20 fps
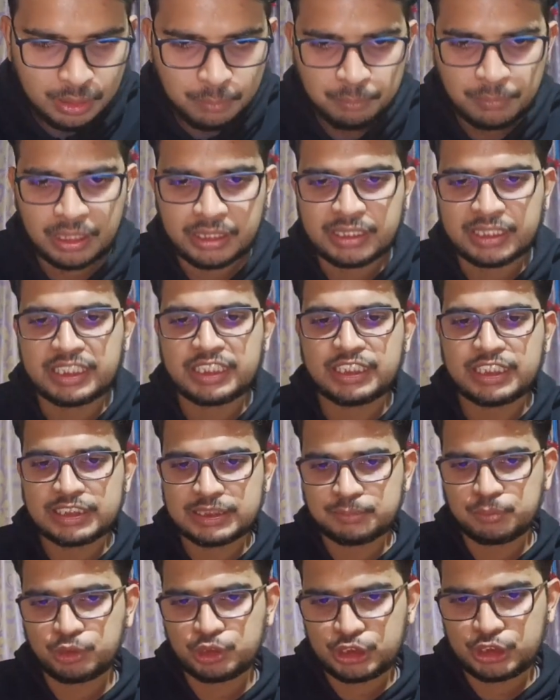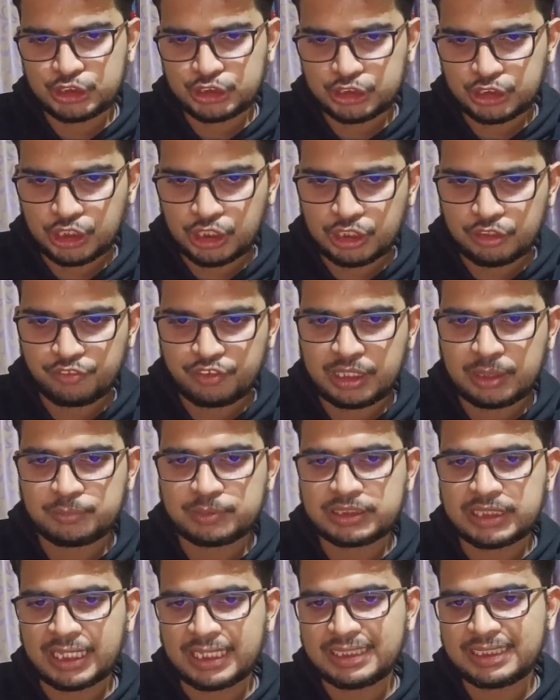But in this position, Wilhelm
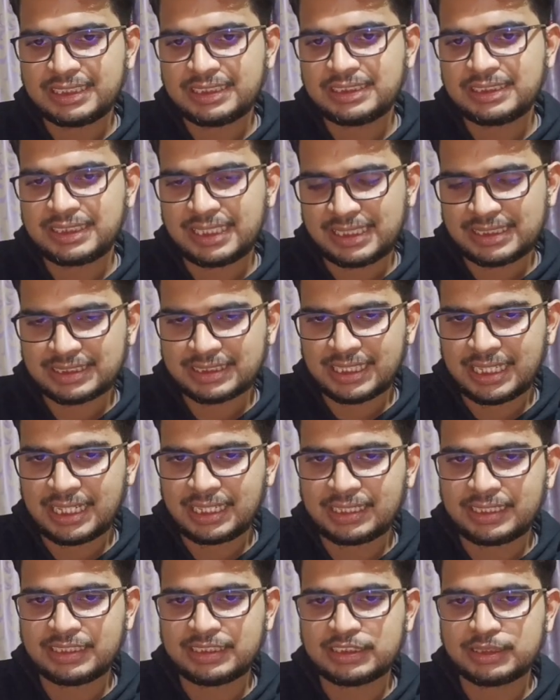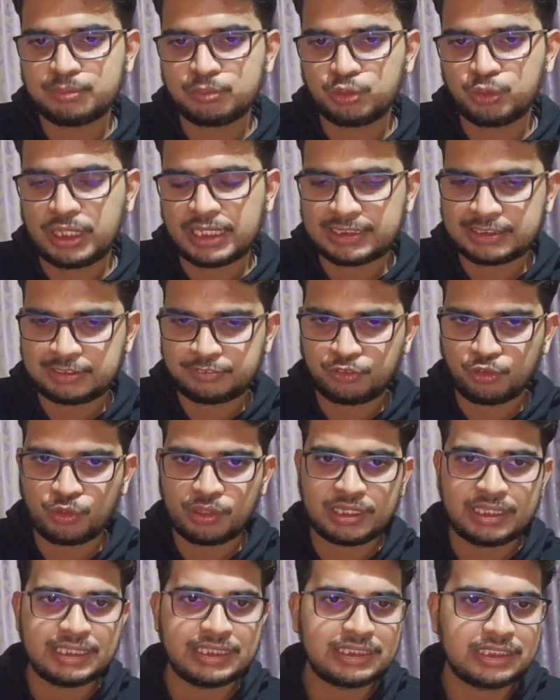Steinitz says that this move
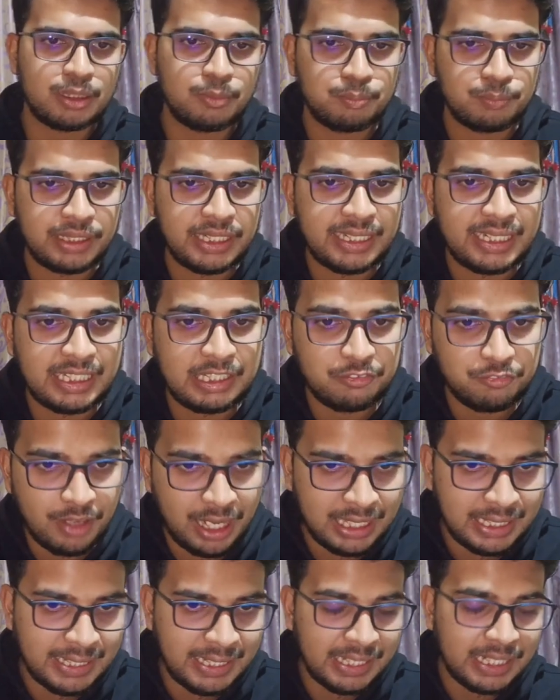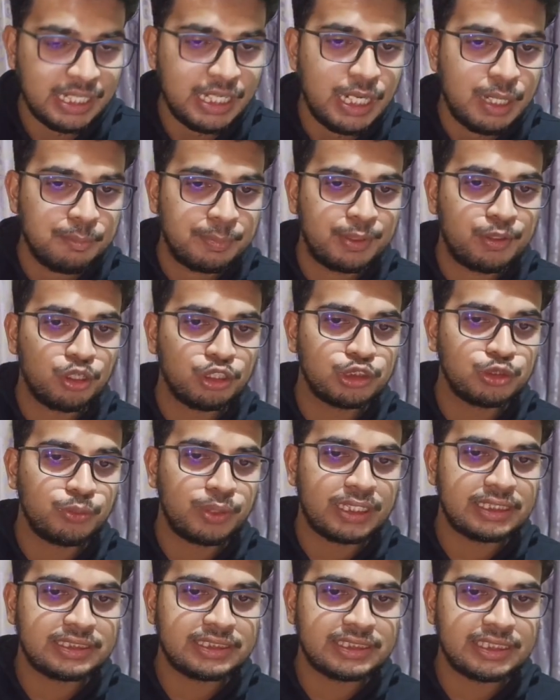h4 is completely valid, because you
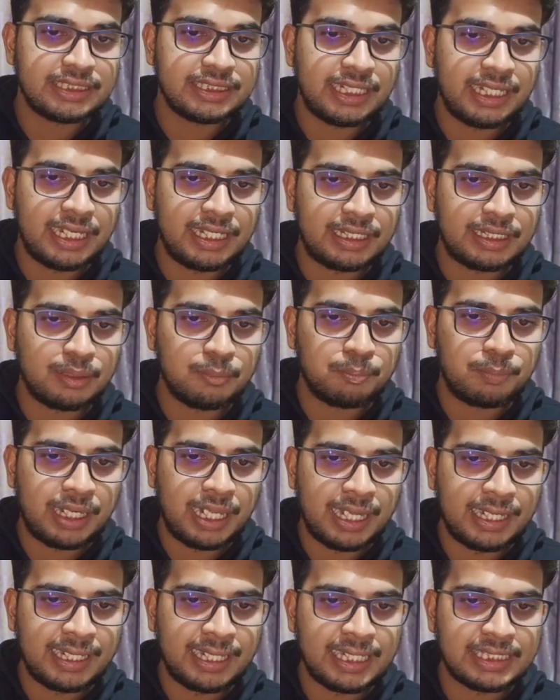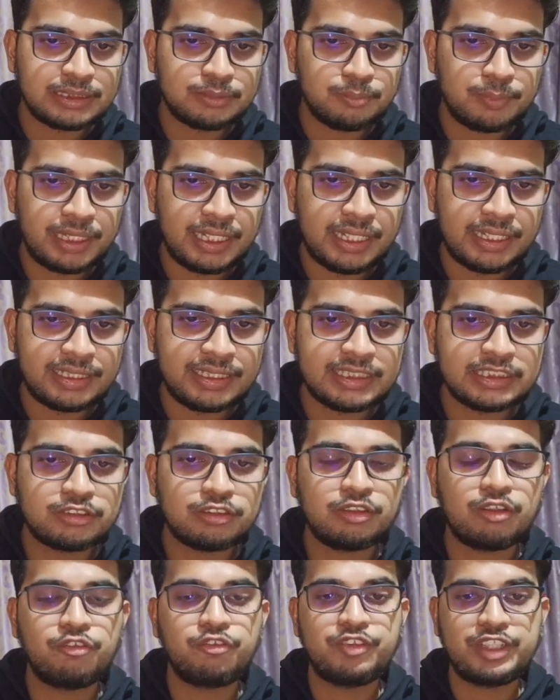can see that the black has made
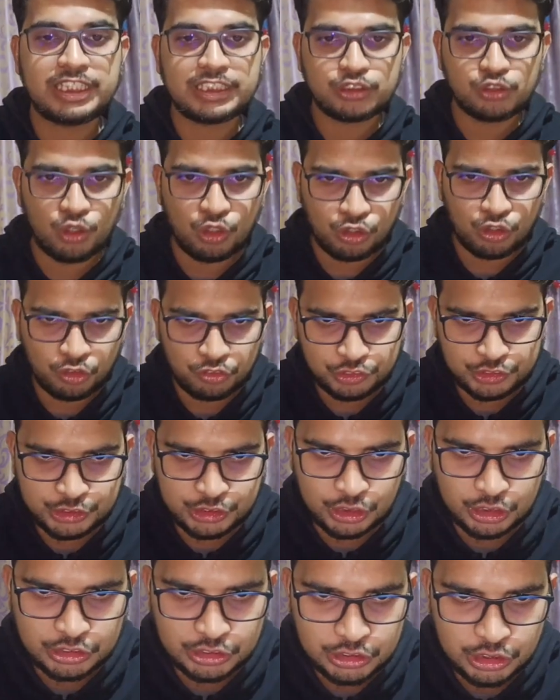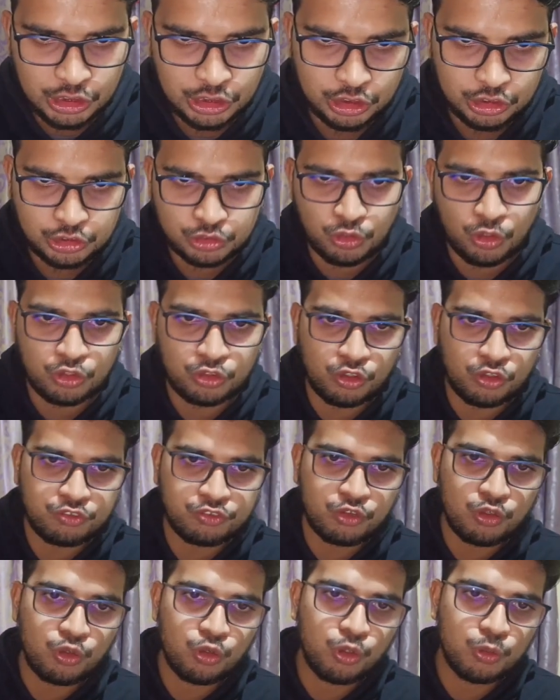this V sort of a structure, a sort
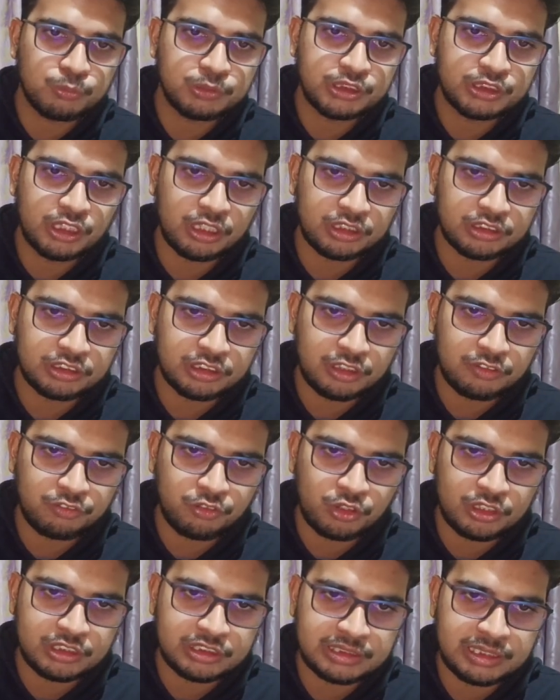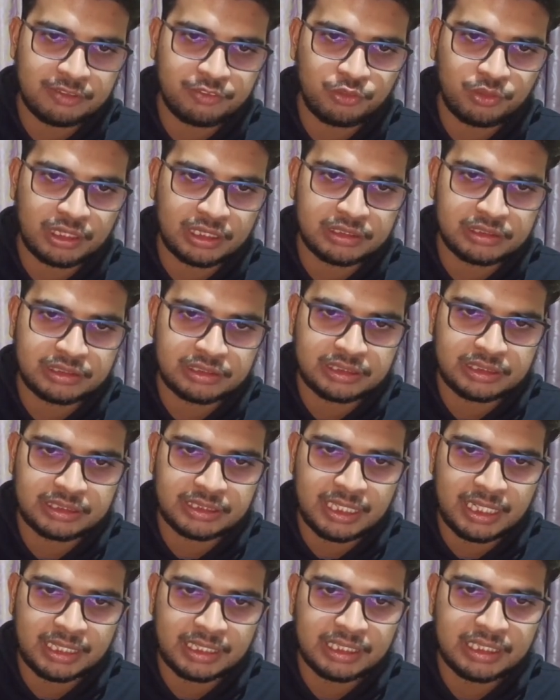of home structure for itself. You can see
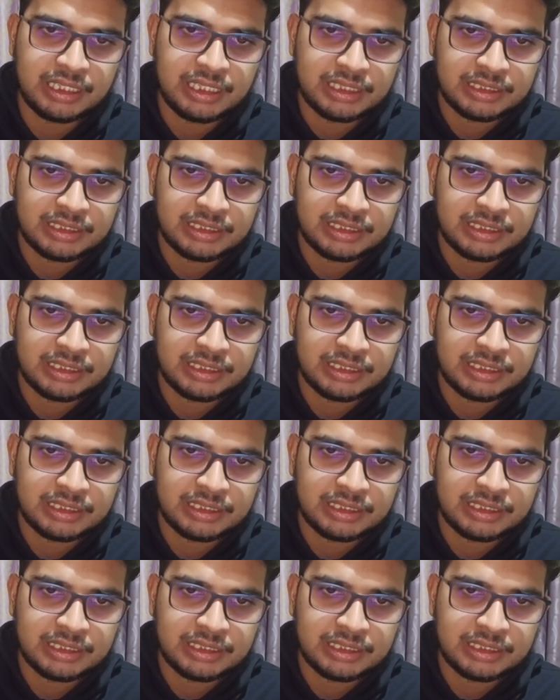that